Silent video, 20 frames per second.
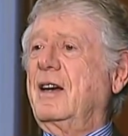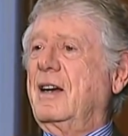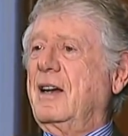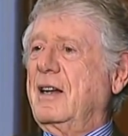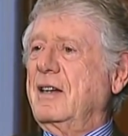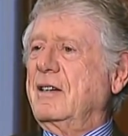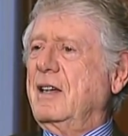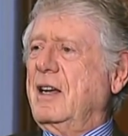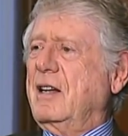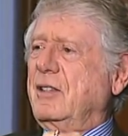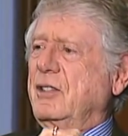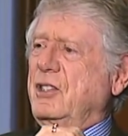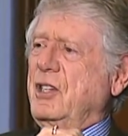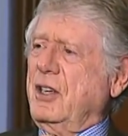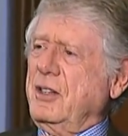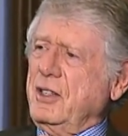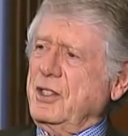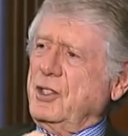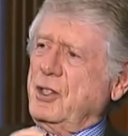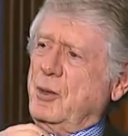I'll, I'll,
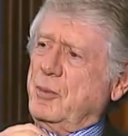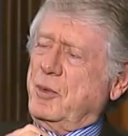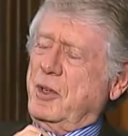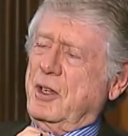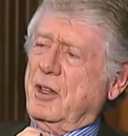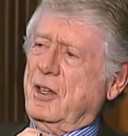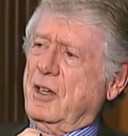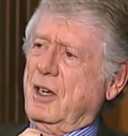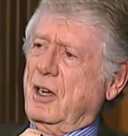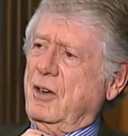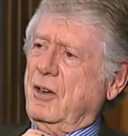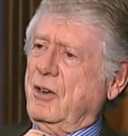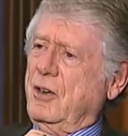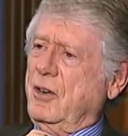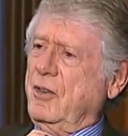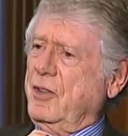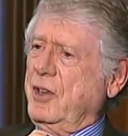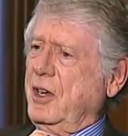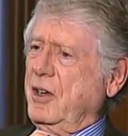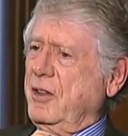tell you something that I
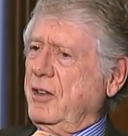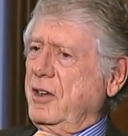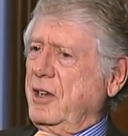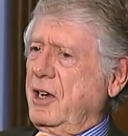learned the other